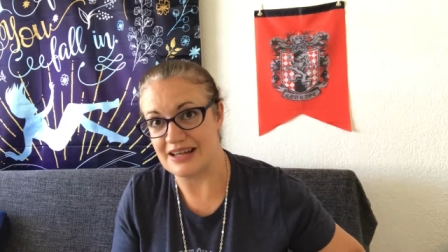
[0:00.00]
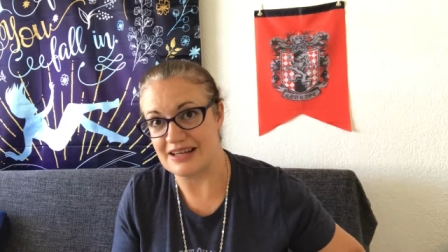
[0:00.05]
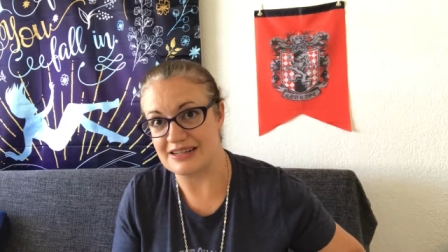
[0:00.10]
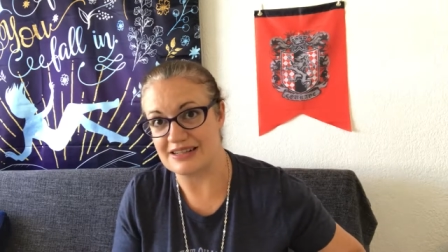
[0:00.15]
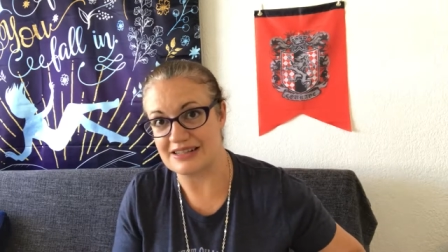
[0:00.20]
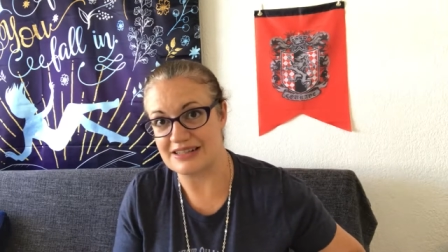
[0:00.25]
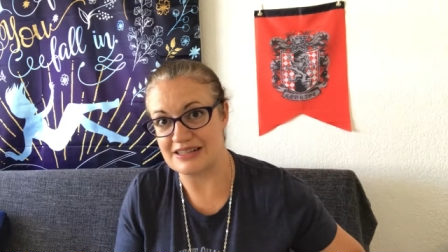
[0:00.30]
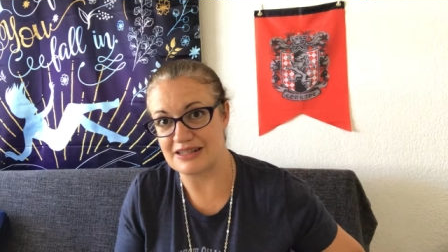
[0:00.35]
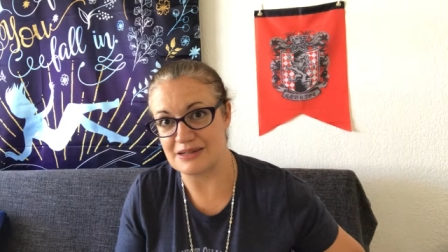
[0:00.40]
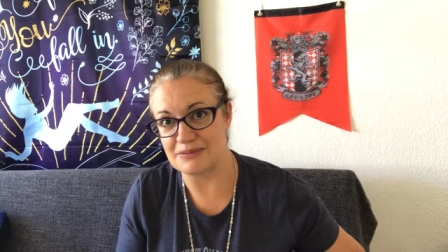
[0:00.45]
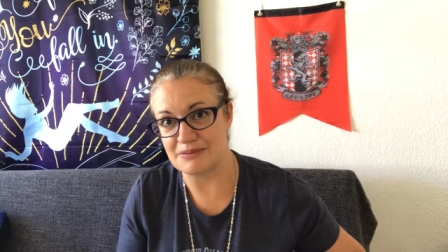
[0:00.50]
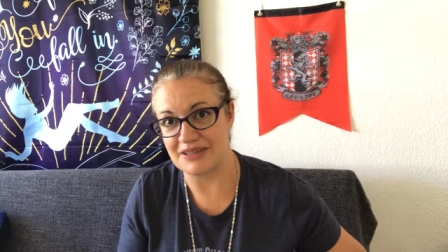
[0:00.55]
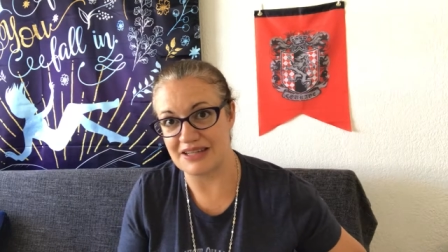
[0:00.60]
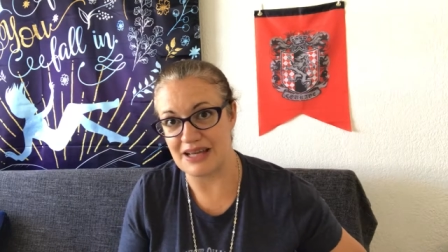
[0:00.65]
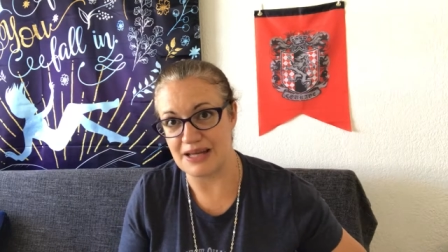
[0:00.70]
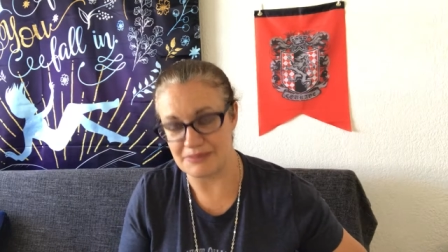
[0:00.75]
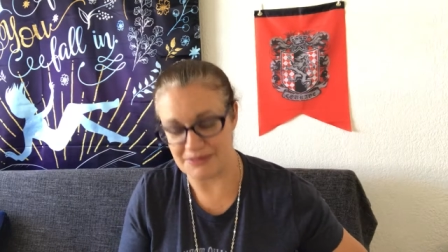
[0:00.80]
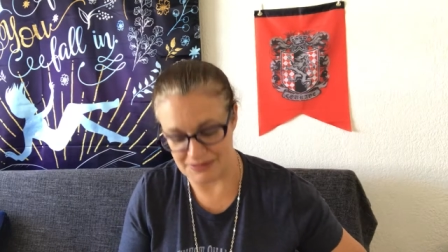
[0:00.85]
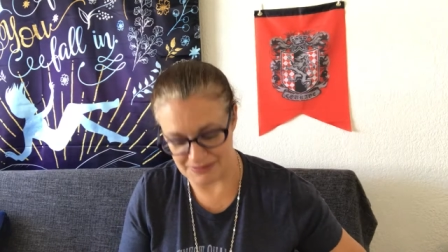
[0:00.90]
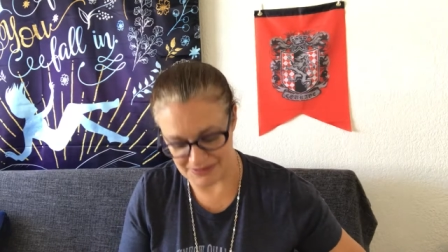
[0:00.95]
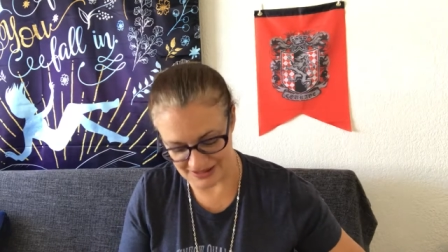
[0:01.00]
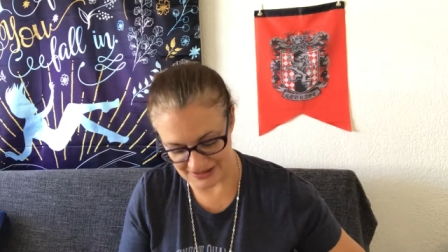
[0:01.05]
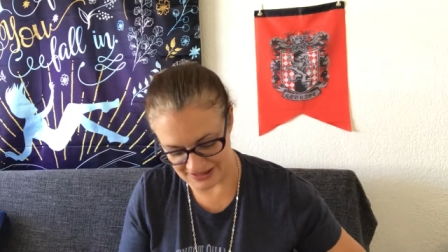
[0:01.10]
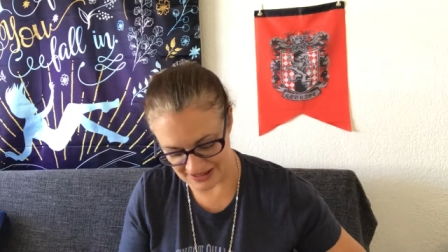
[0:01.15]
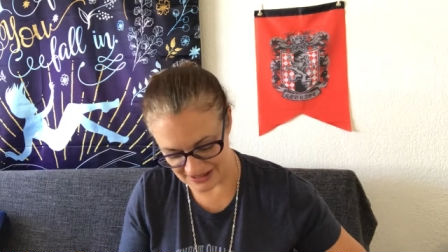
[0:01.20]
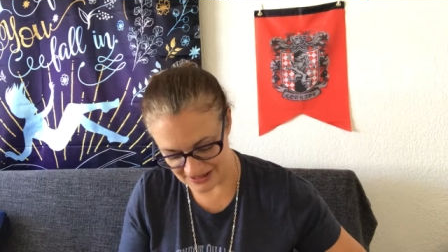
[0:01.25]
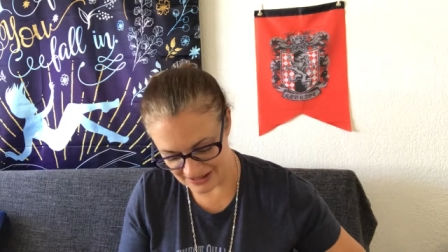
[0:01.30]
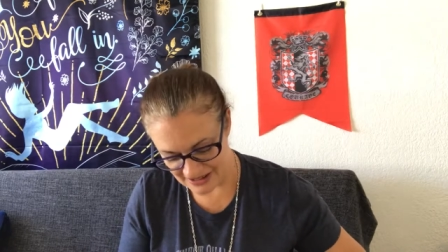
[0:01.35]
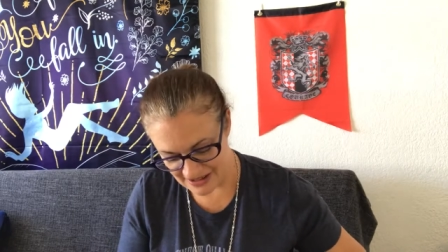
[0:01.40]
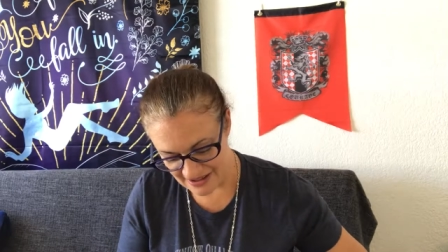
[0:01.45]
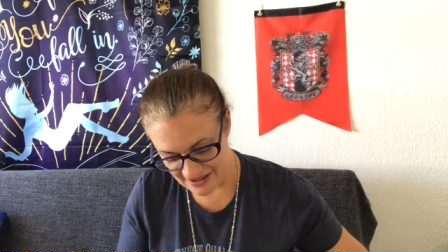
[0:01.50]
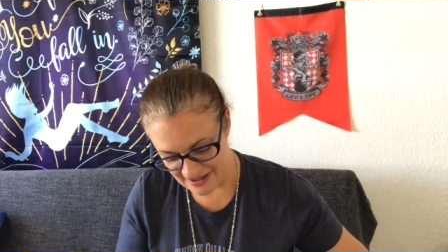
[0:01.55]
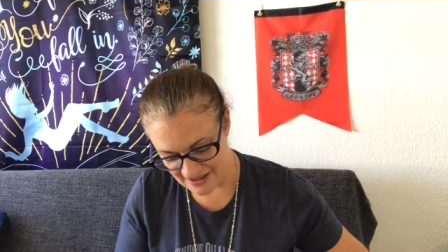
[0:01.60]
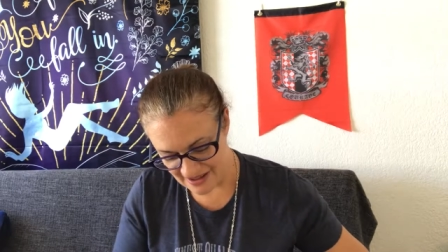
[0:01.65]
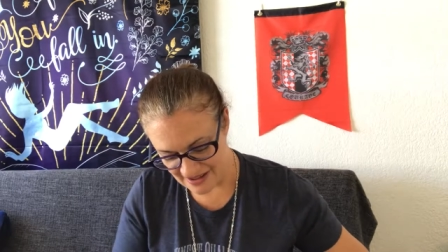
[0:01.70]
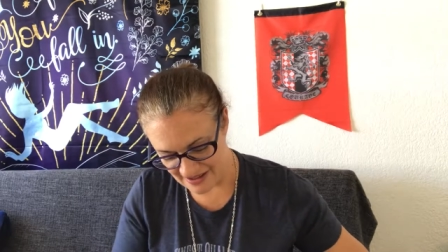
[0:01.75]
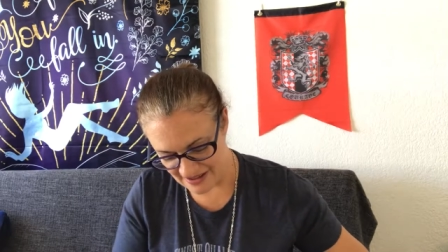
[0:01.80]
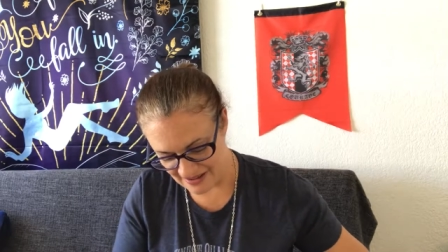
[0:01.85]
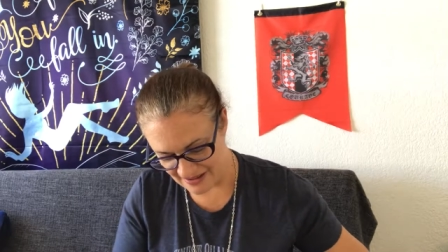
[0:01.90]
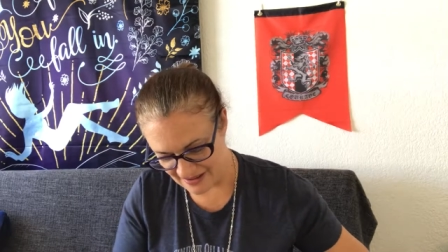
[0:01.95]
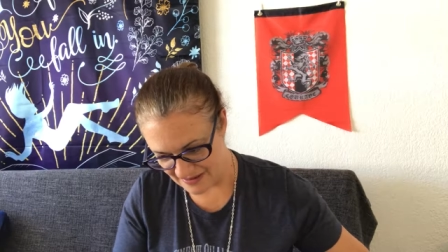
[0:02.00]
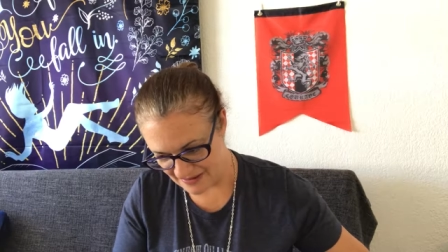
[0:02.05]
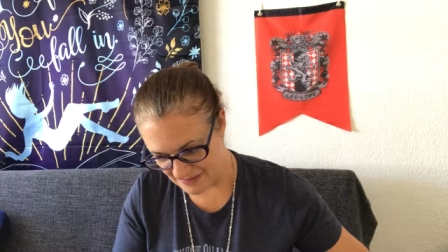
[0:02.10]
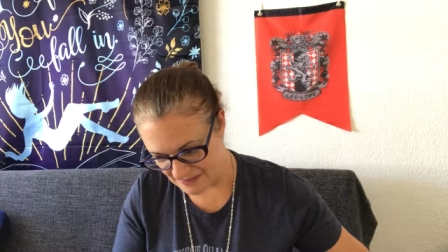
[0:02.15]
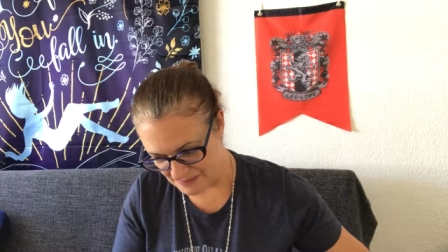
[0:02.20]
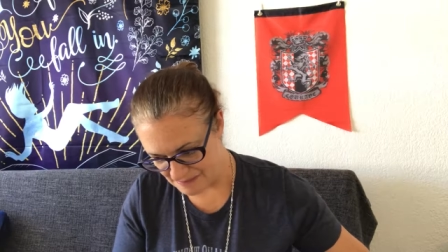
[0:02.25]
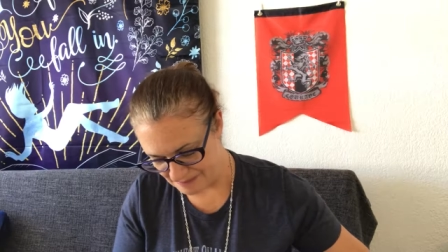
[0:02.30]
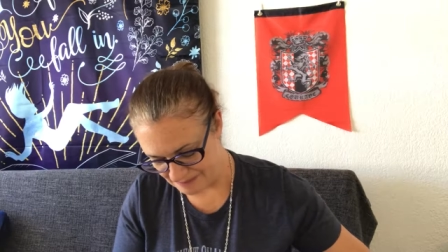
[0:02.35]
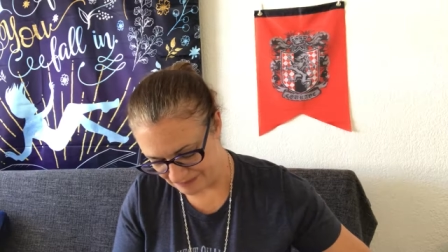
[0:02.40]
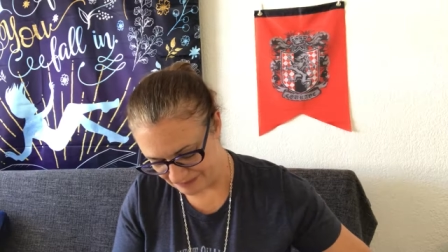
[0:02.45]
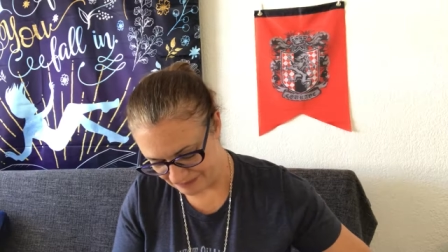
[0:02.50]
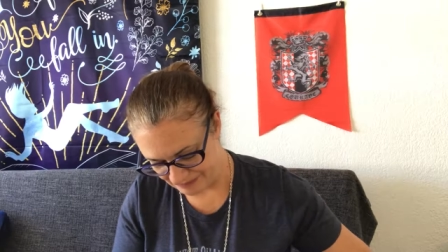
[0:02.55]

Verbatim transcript: Not terribly happy about that. Um,